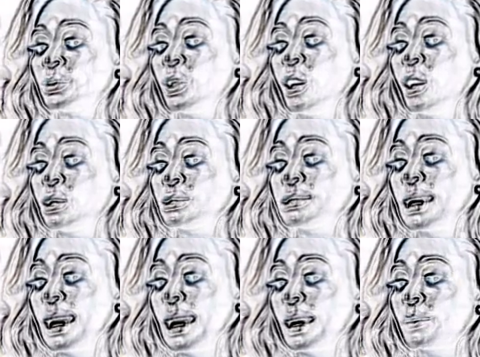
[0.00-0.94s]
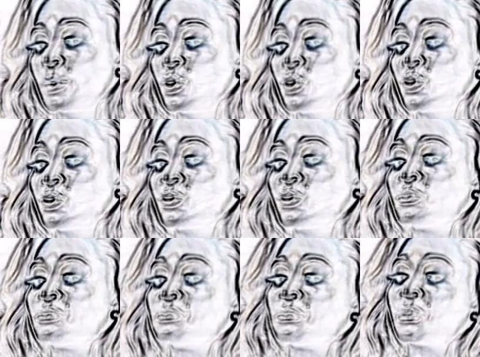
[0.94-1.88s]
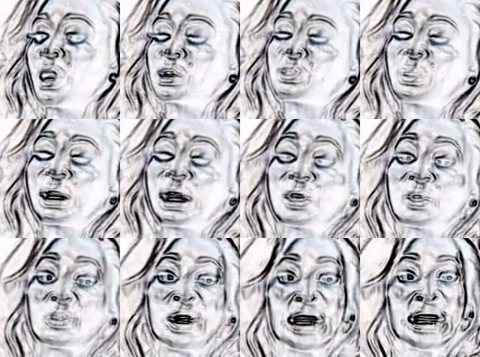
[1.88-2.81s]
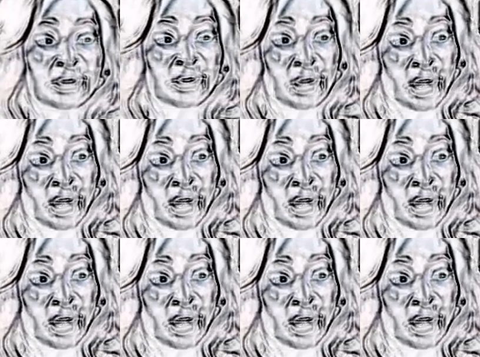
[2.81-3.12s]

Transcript: with Alzheimer's approximately three years